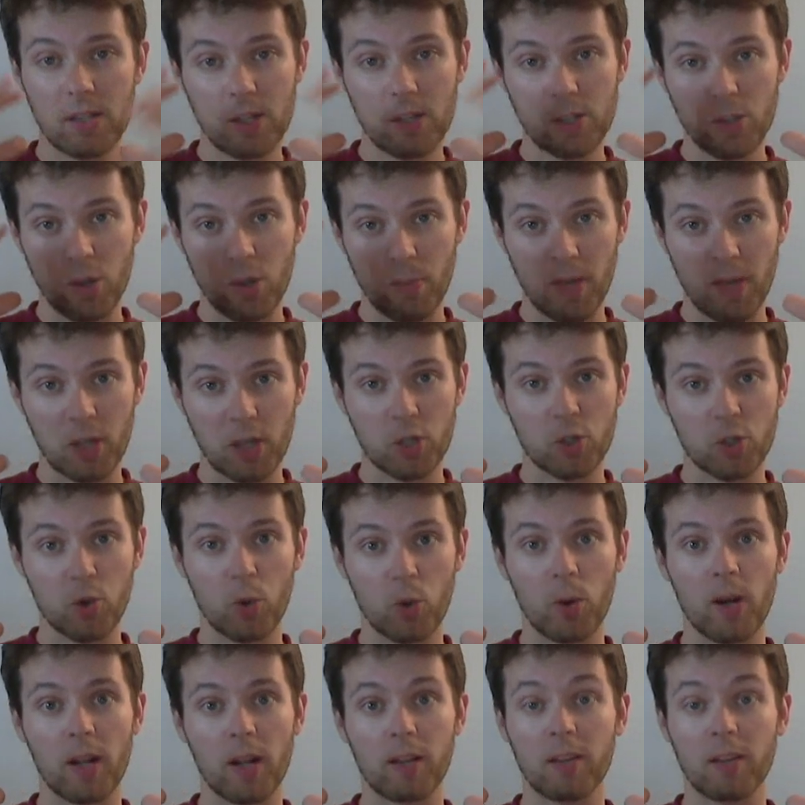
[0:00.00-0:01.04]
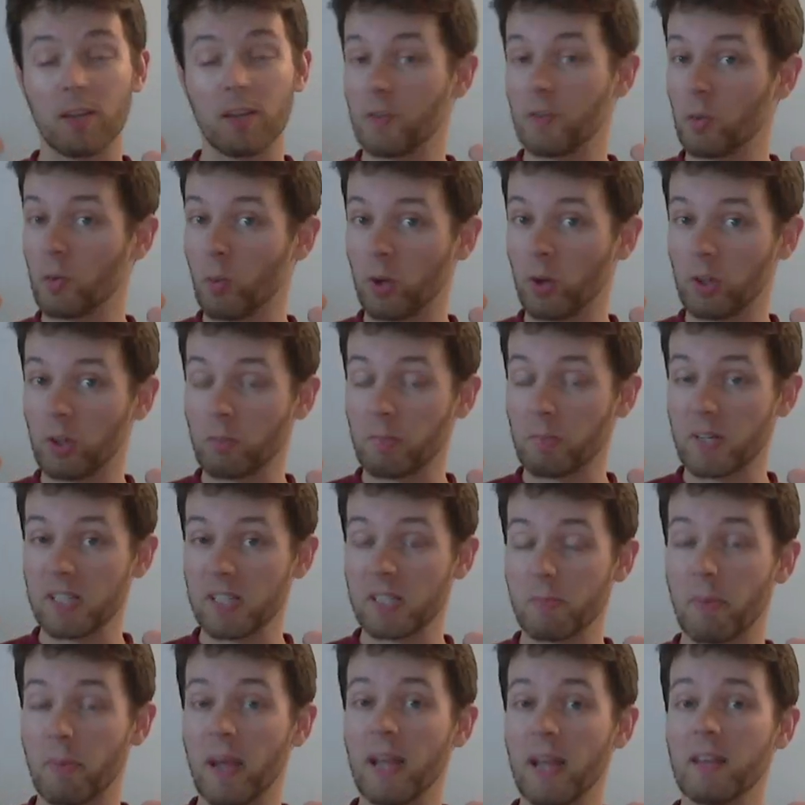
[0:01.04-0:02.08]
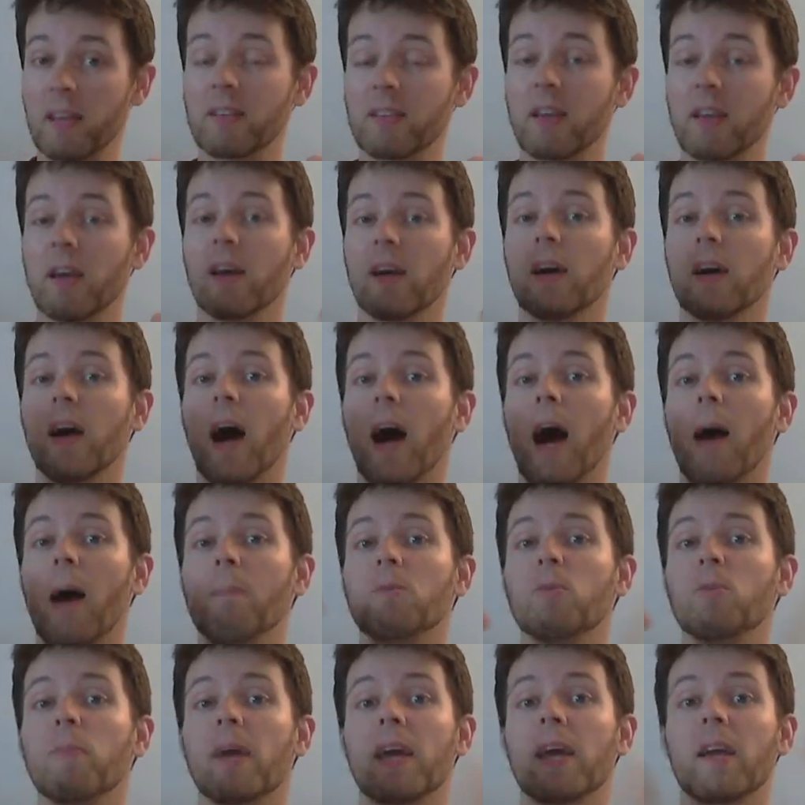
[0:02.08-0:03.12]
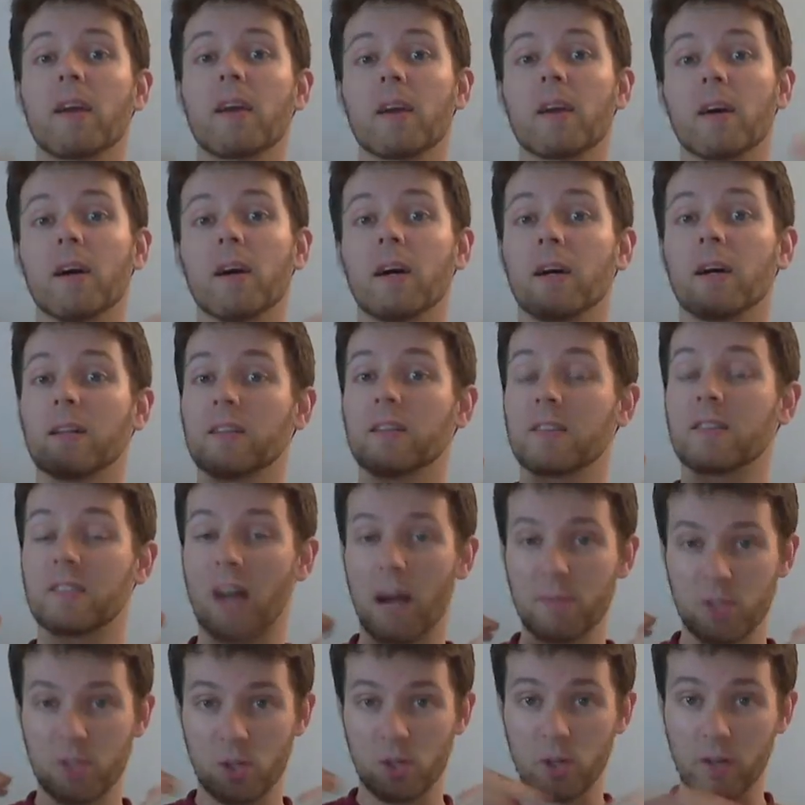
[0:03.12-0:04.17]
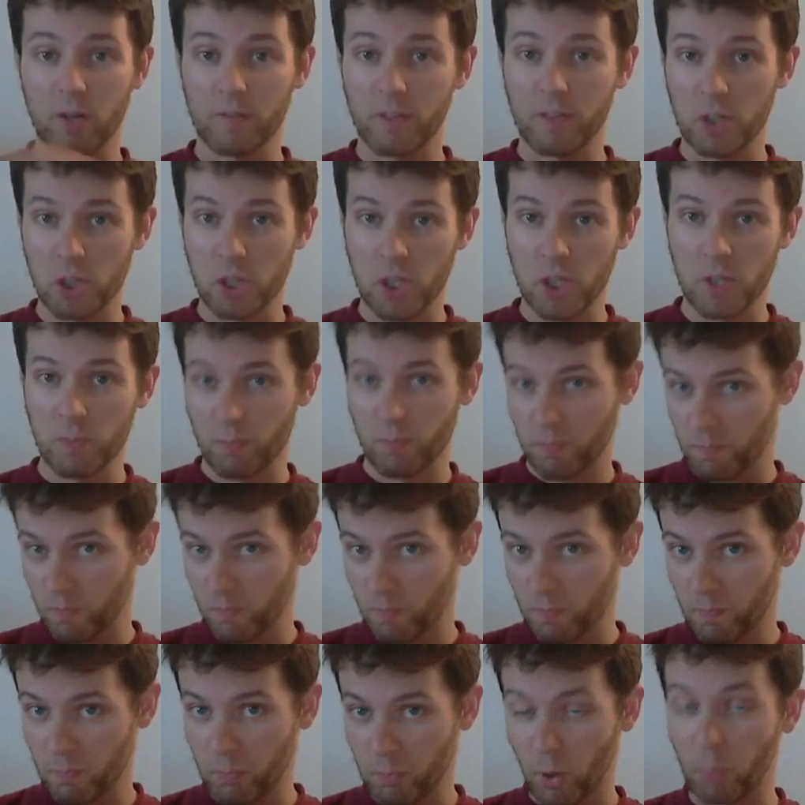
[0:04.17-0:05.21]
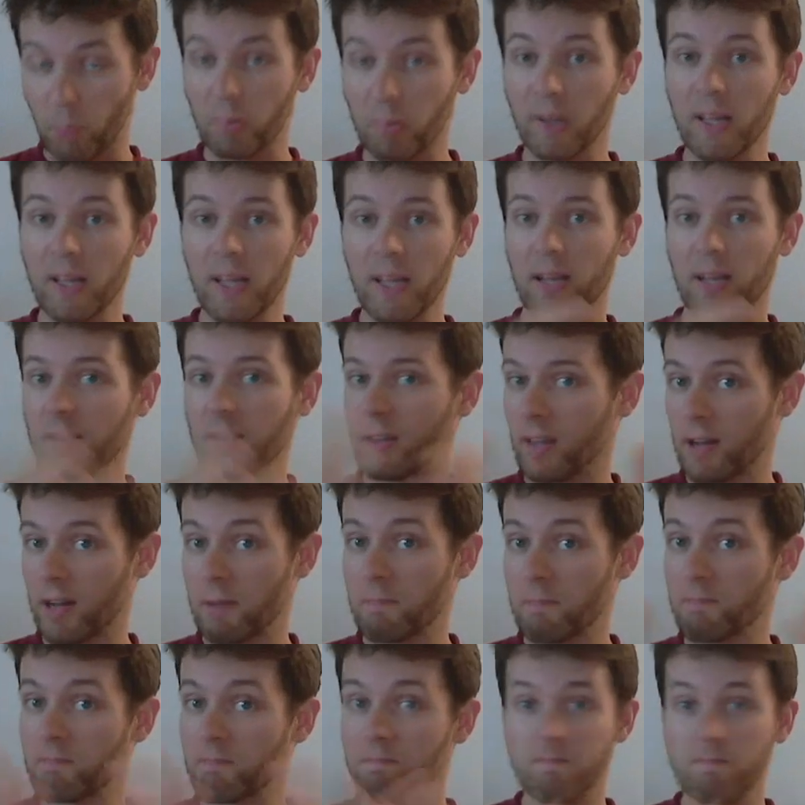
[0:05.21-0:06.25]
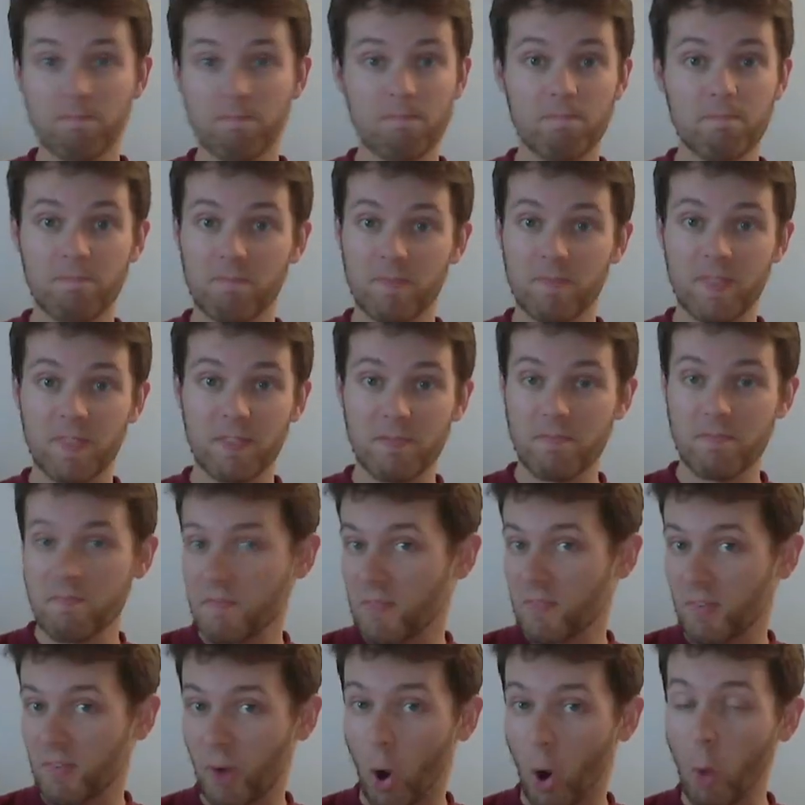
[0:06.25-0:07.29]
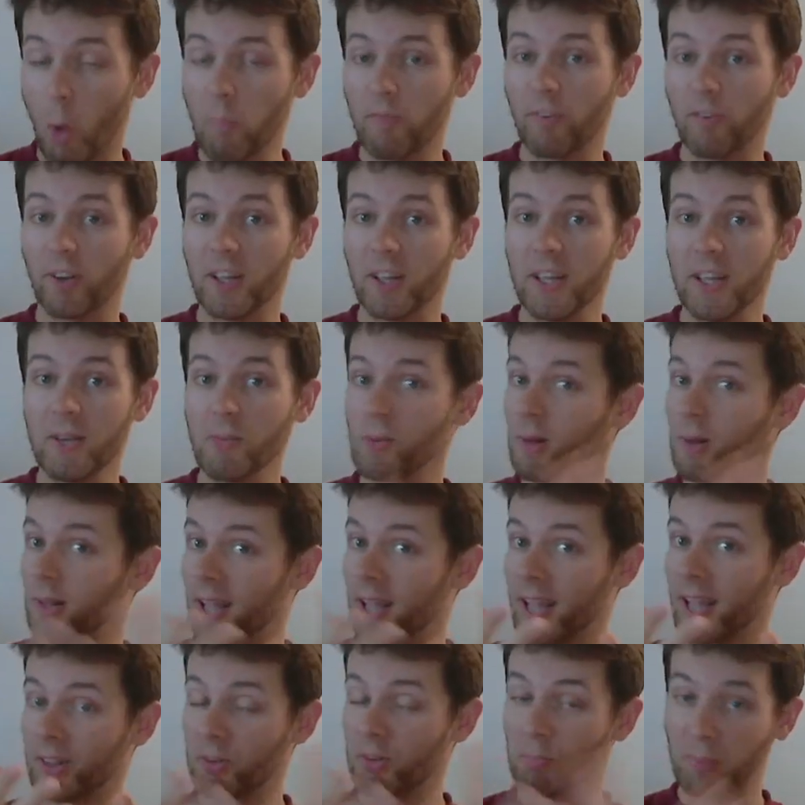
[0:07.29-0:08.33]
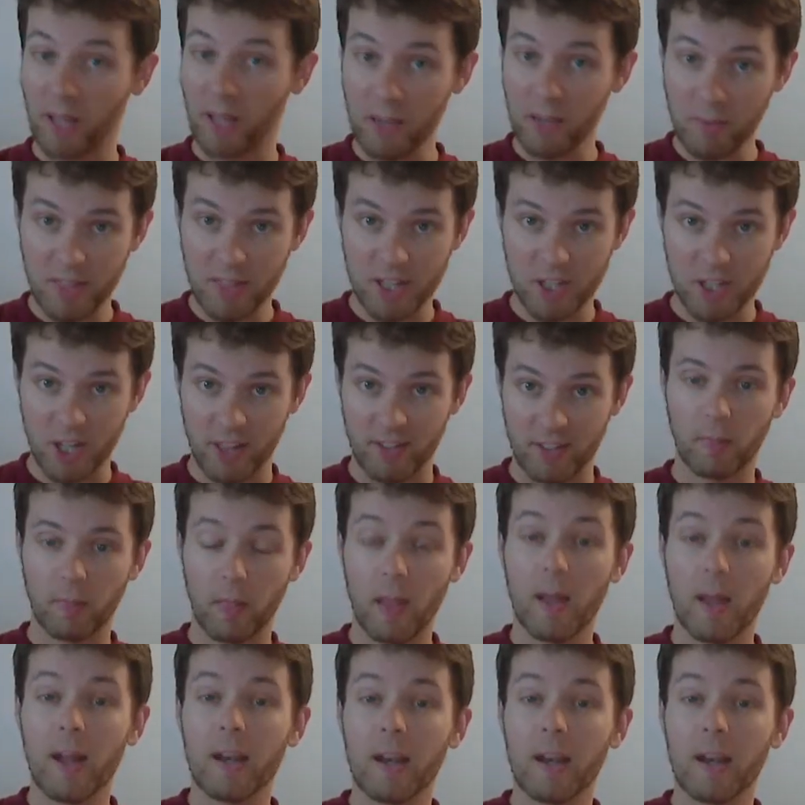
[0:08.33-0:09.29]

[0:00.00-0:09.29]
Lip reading: So make sure that if you want to participate, you make the time zone conversions properly and hopefully we'll get to play with each other.